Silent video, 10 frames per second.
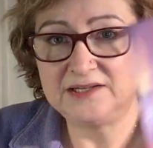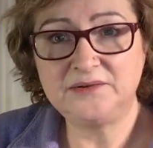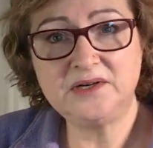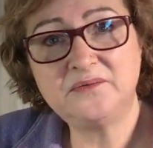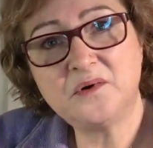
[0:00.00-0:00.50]

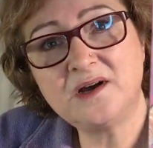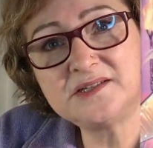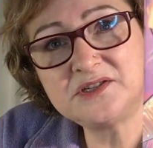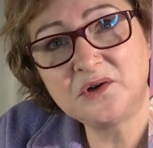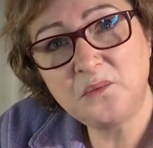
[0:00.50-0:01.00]
Three of
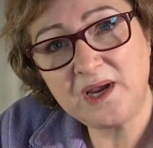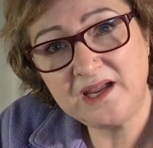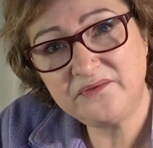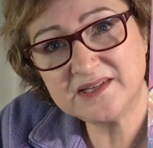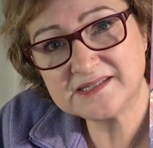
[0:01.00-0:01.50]
Wands, your
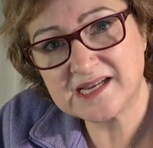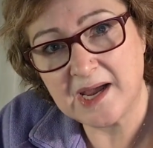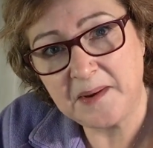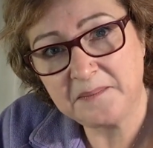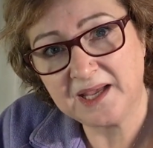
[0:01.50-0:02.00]
wave is
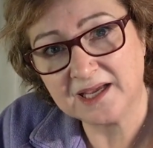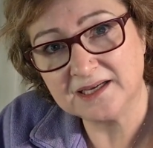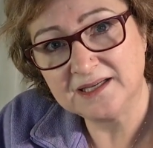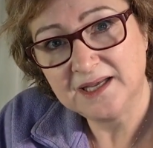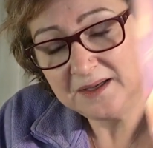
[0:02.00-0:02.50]
coming.
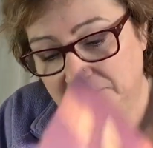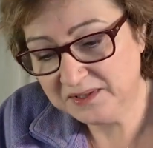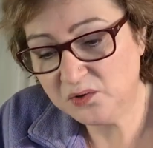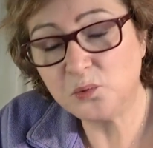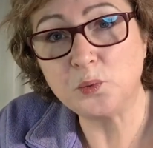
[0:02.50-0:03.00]

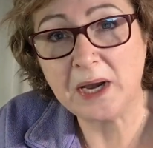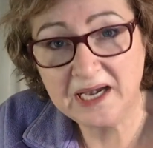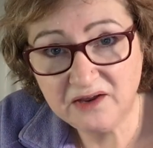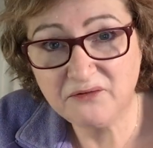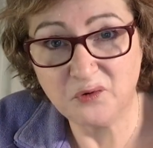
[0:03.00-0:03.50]
Be
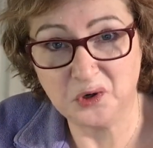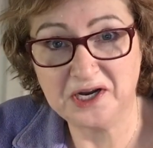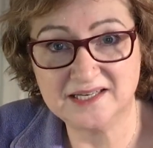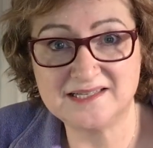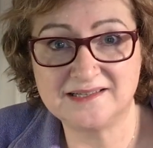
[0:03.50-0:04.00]
ready for
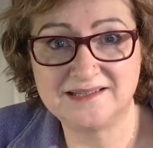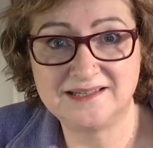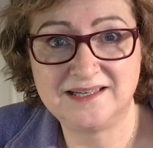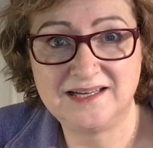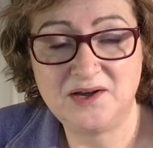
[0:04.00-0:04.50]
it.
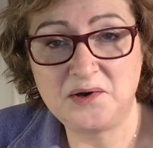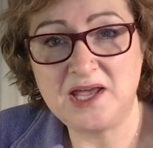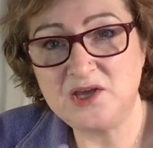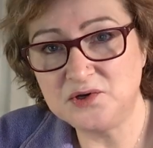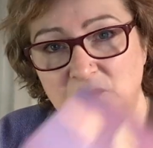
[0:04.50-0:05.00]

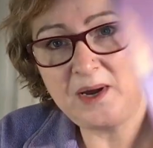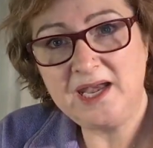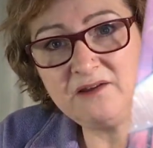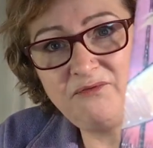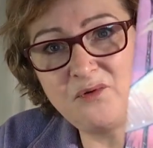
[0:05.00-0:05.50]
Okay, you're
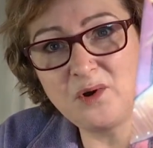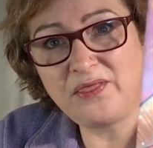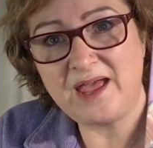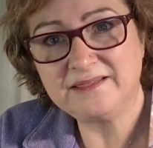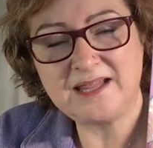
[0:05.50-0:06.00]
waiting for
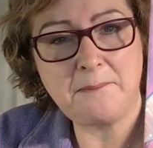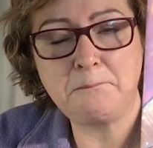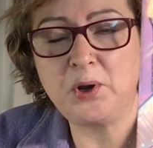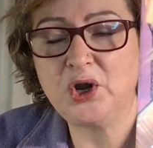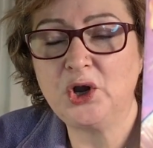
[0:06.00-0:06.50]
that that
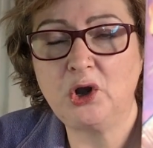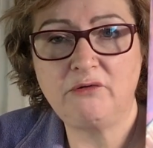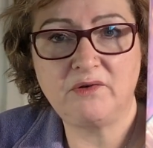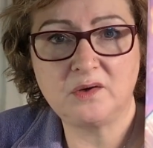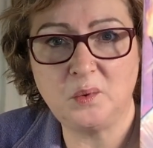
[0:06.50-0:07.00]

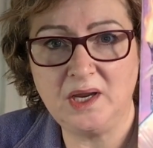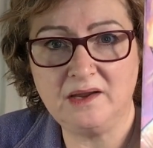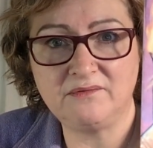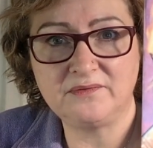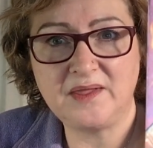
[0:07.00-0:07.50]
perfect
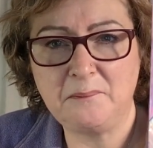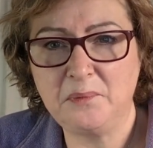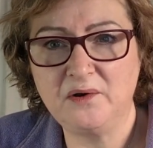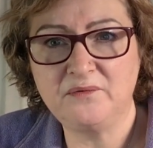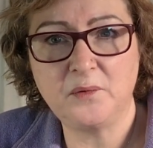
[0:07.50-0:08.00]
wave, that
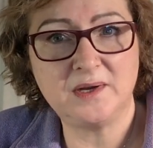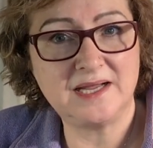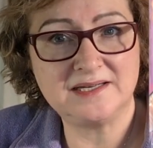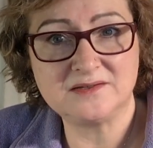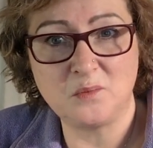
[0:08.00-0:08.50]
perfect wave,
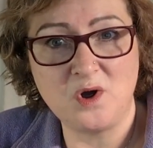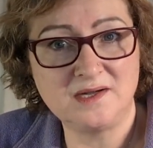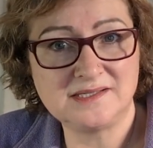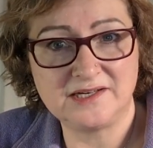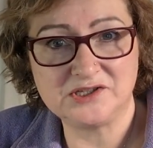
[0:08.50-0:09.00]
and it's
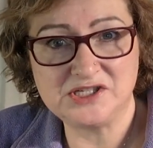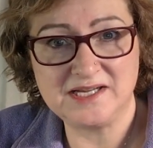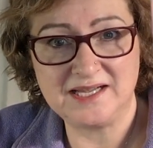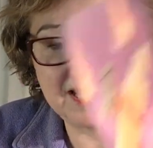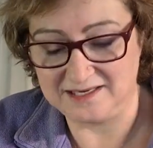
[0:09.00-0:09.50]
Wands
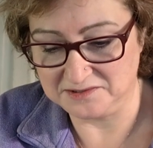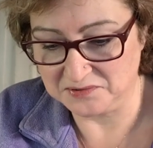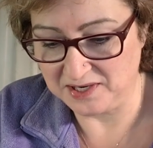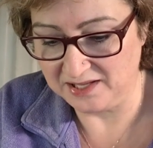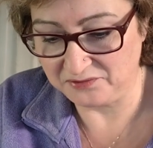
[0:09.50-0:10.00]
energy again.
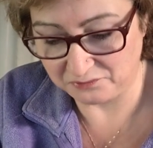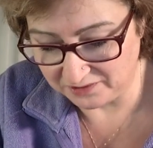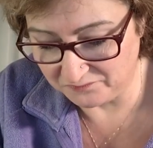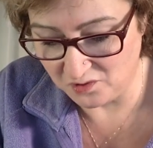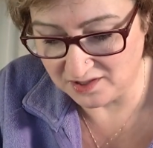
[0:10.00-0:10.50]
Okay, Three
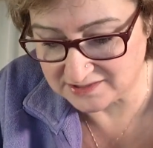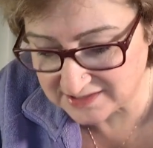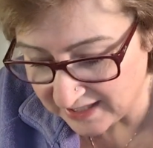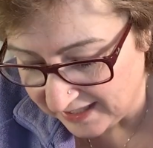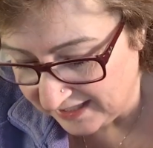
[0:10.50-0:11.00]
of Wands.
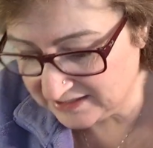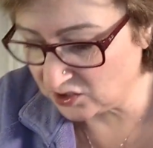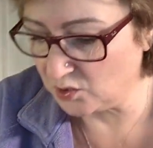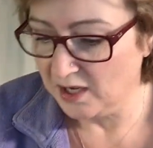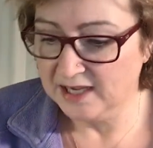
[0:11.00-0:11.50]

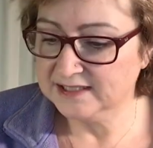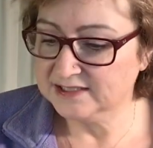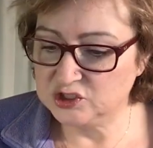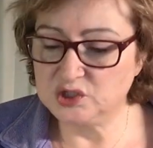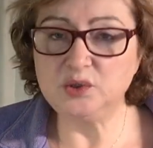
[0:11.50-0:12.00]
So
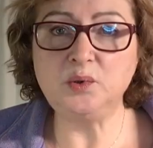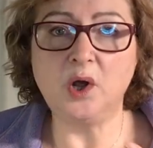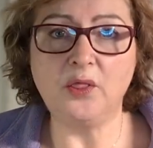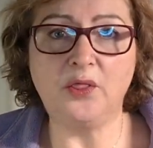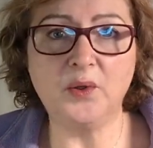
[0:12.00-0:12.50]
do
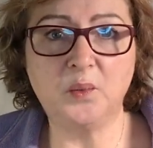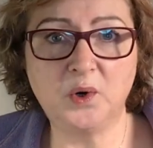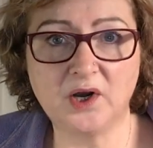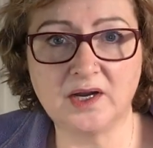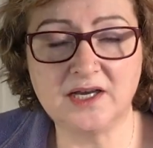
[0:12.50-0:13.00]
the
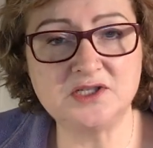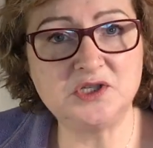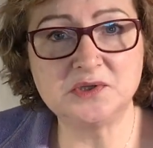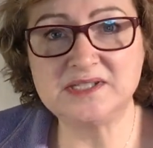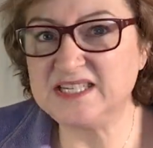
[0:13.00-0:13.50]
work because
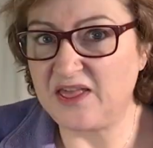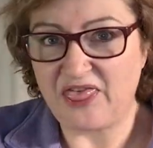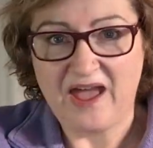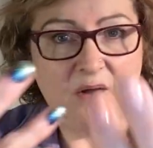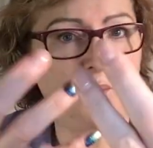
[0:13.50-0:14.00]
you'll see
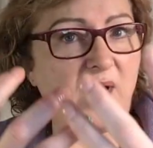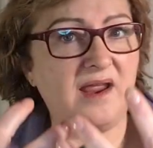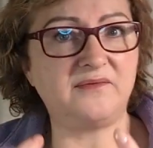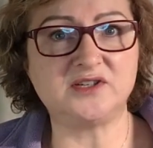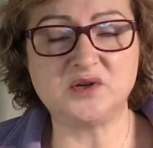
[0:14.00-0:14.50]
that
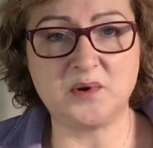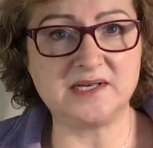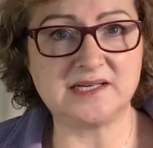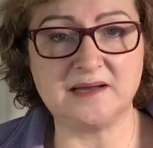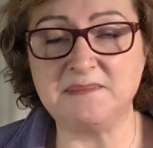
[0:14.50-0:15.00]
wave is
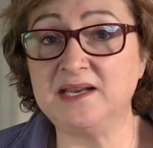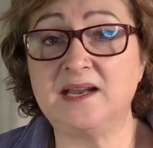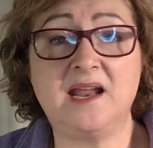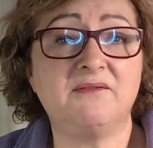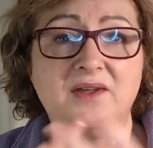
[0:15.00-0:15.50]
going to come in
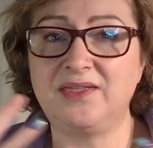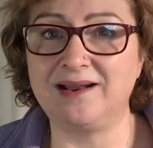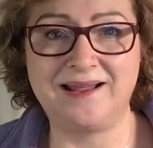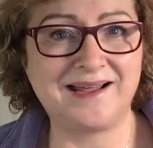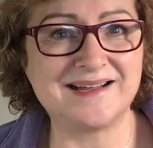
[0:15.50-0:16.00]
and
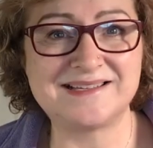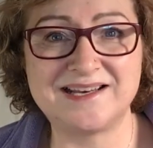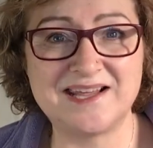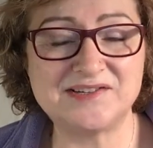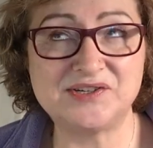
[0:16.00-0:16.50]
everything. Like I
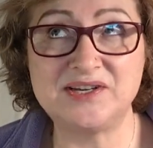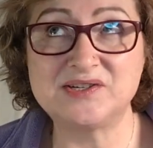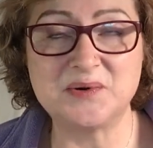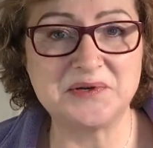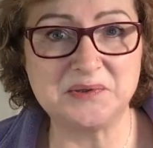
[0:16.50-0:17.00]
said yesterday,
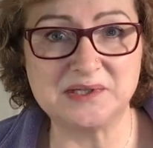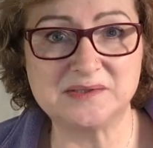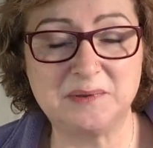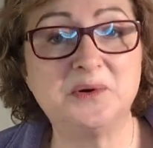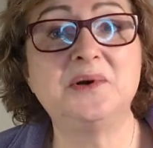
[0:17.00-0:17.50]
is going to
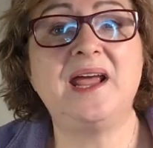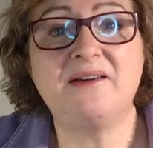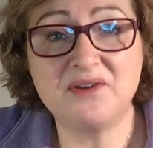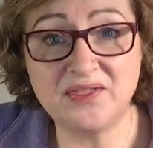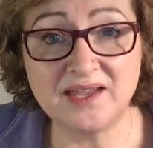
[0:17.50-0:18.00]
explode.
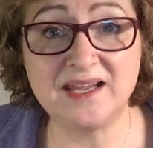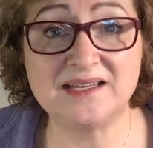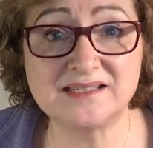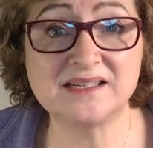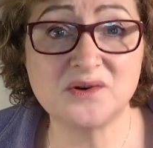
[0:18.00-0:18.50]
Everything
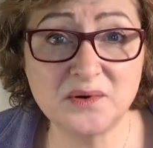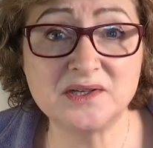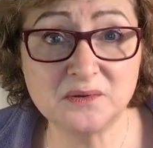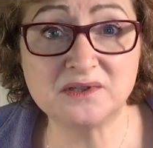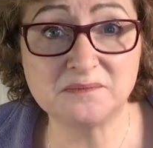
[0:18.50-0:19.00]
is
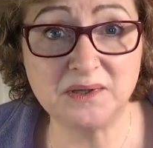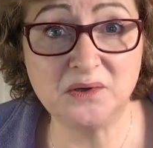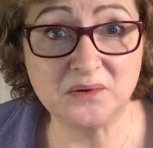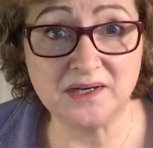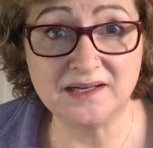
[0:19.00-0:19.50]
going to
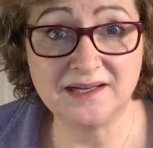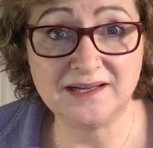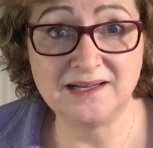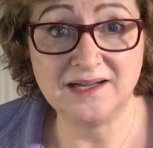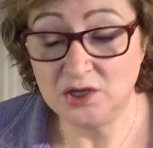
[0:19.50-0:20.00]
explode.
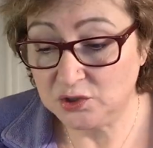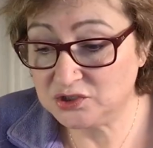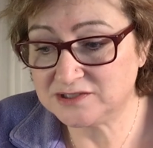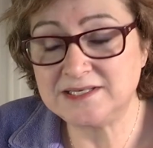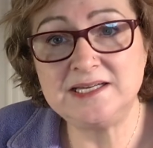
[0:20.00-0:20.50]
You
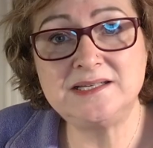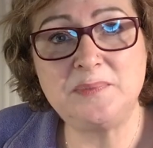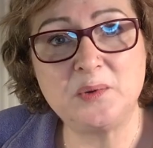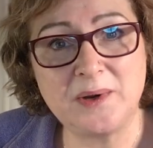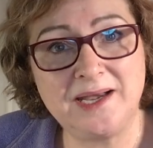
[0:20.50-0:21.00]
just need to
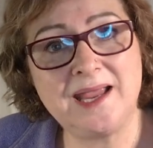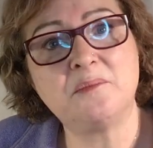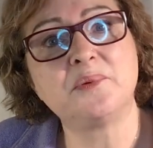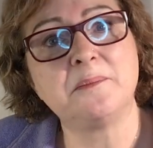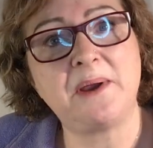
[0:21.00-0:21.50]
be ready
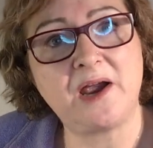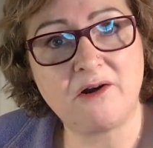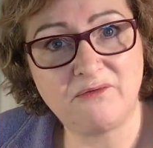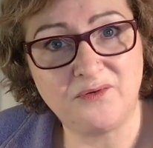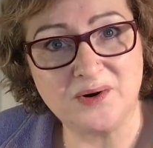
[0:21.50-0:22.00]
and
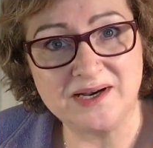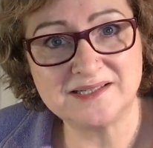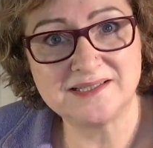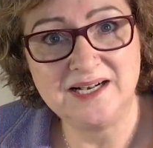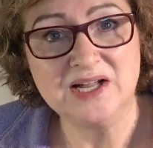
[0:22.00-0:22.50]
prepared for
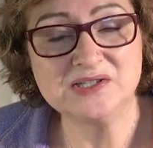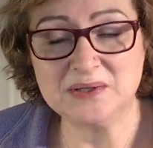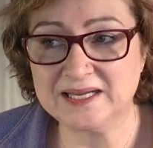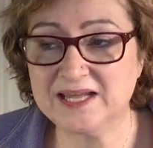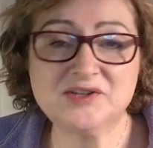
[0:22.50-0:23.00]
it. So
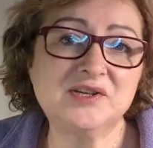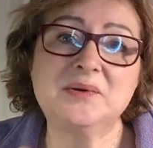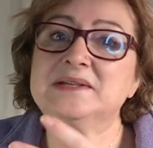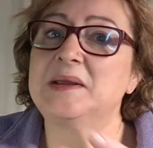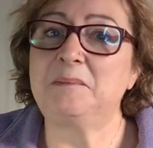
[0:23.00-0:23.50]
like yesterday
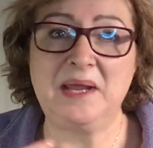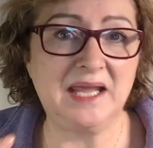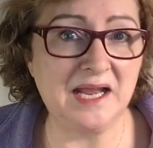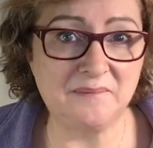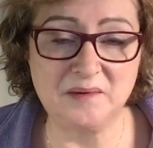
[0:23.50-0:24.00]
I was saying,
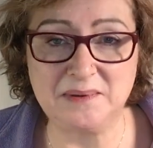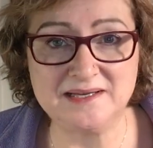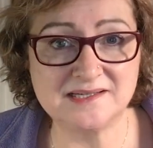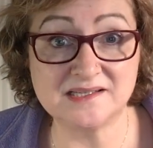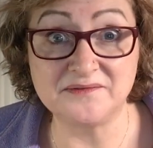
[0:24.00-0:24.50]
picking up the
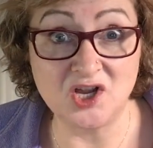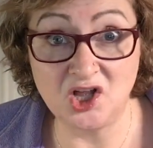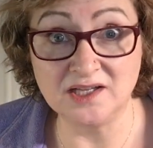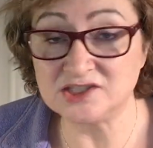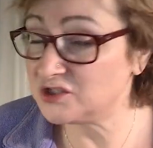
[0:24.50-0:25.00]
pieces of
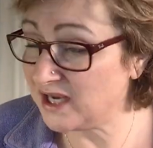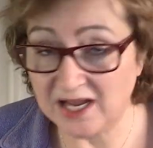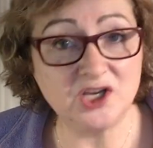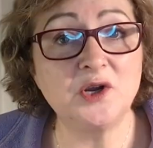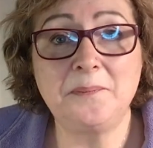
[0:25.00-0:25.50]
knowledge.
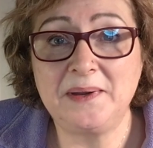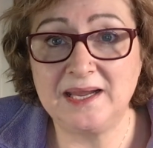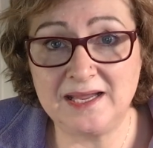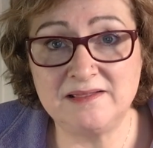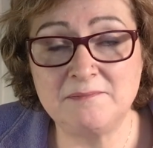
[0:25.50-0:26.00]
Yeah, you're
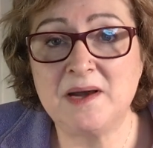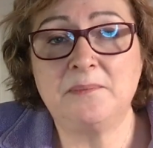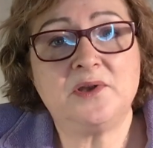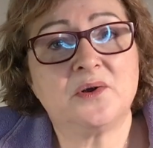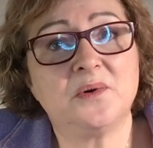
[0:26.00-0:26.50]
picking them
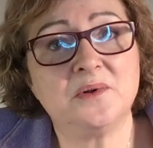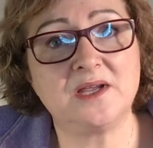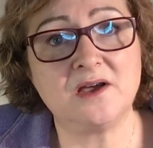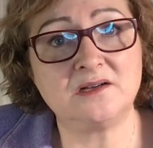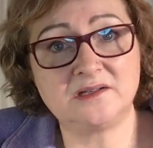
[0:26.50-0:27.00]
up and you're
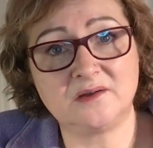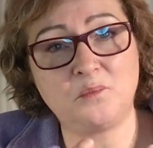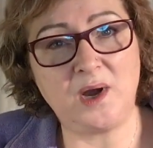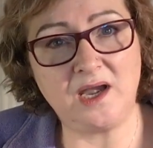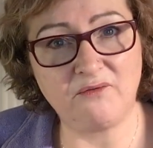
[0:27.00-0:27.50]
holding on to
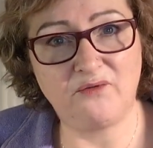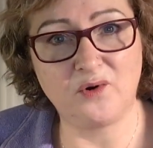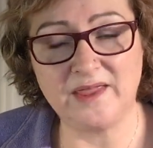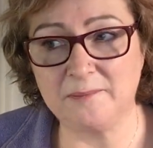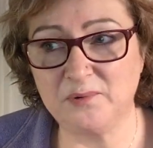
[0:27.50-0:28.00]
them, waiting
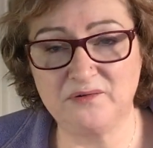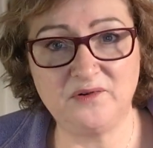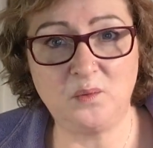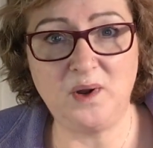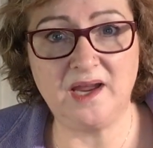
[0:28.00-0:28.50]
for that
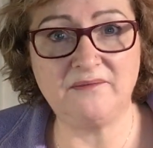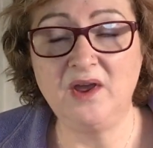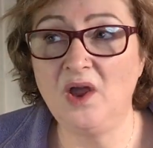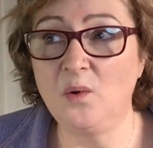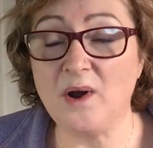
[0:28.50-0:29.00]
perfect wave
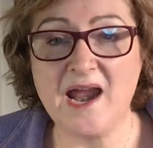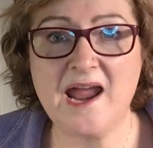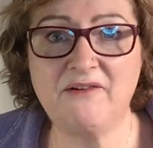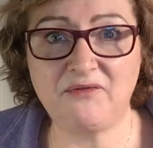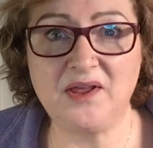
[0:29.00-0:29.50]
where
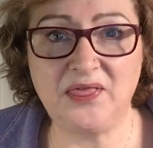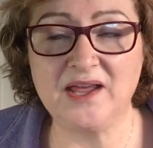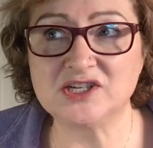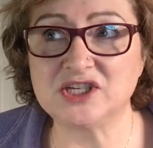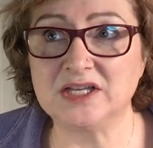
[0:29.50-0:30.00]

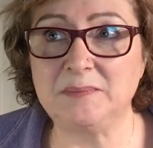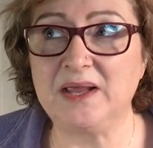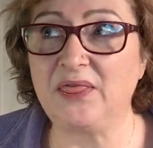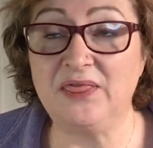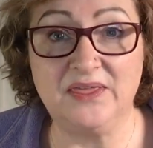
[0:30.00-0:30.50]
everything is going to
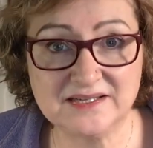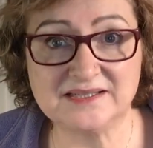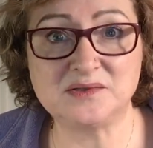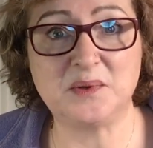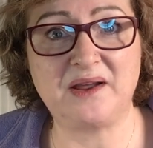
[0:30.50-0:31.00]
be, this
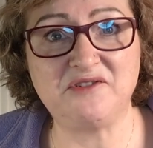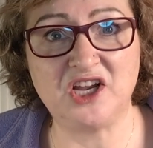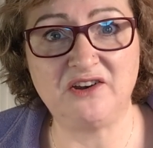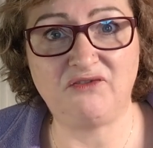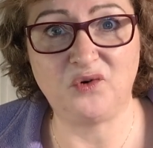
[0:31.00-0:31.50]
is what I've
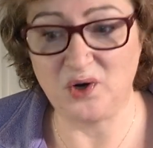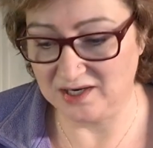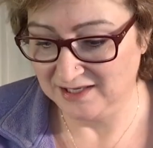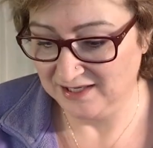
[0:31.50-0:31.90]
done it for.